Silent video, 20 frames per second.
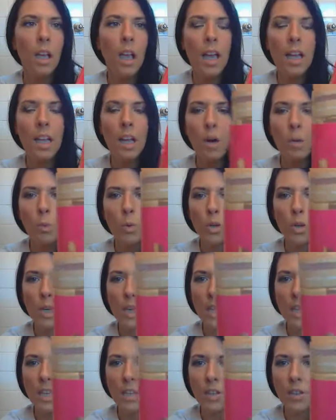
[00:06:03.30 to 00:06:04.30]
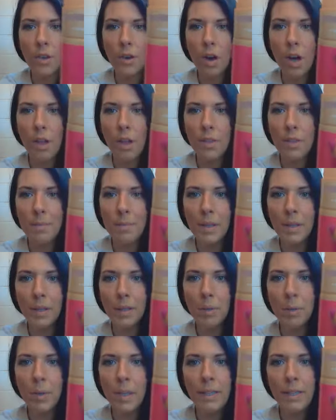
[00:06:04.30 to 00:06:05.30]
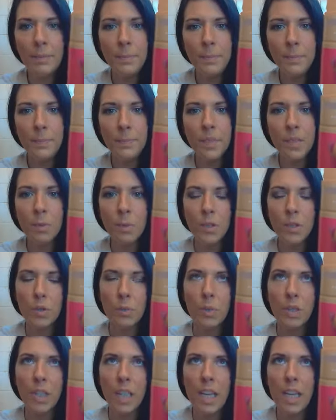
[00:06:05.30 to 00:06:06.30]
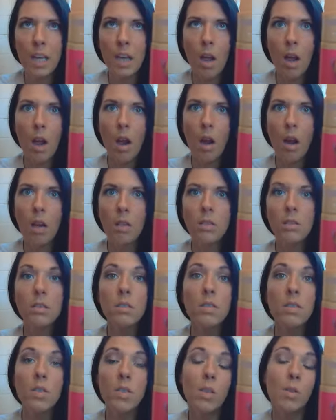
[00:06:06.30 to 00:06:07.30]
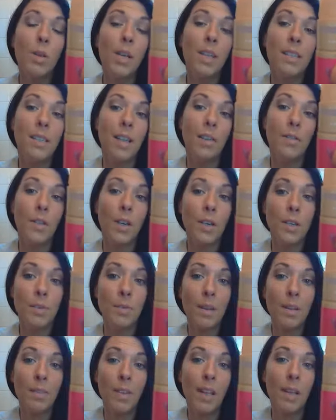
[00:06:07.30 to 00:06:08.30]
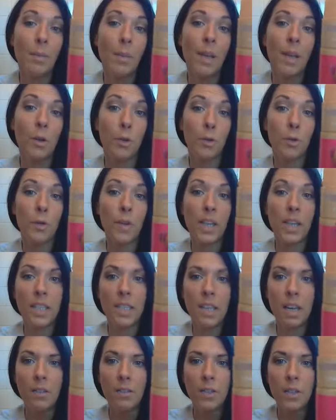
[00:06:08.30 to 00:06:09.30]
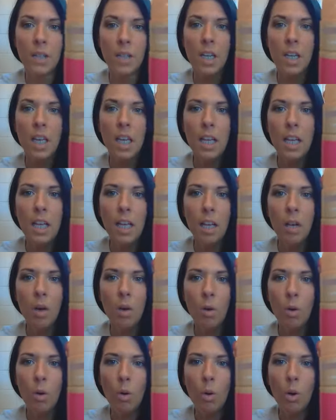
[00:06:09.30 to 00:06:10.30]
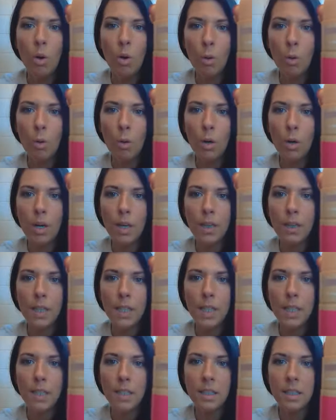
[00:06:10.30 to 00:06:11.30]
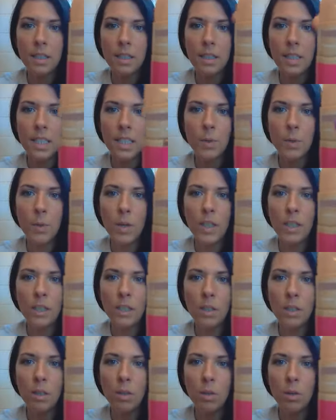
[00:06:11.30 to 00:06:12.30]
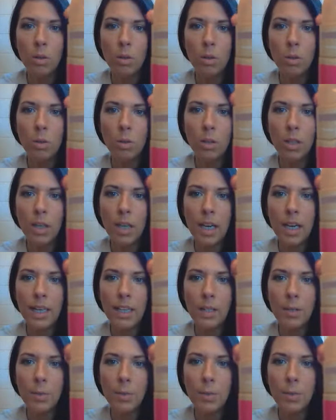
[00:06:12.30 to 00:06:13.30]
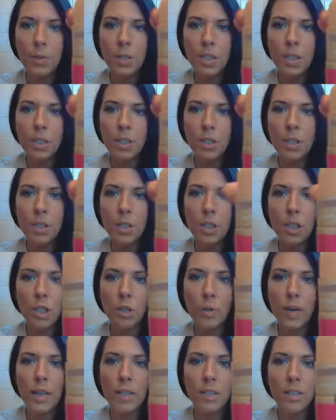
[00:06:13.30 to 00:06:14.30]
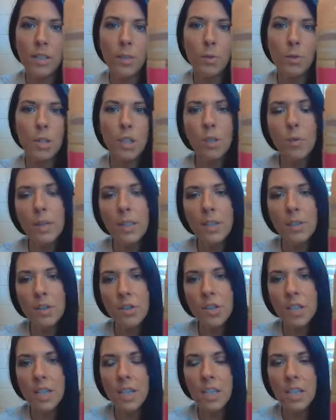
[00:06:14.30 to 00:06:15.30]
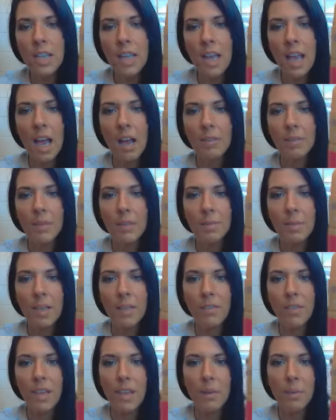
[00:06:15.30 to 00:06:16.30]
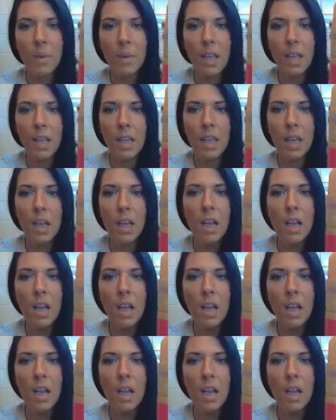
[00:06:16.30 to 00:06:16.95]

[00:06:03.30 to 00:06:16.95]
and I'll work either on the middle one, which will be like 2 days after I use my fake bake or 3 days after, or this one, or I use the 2-in. So 2-in's usually the day after my fake bake,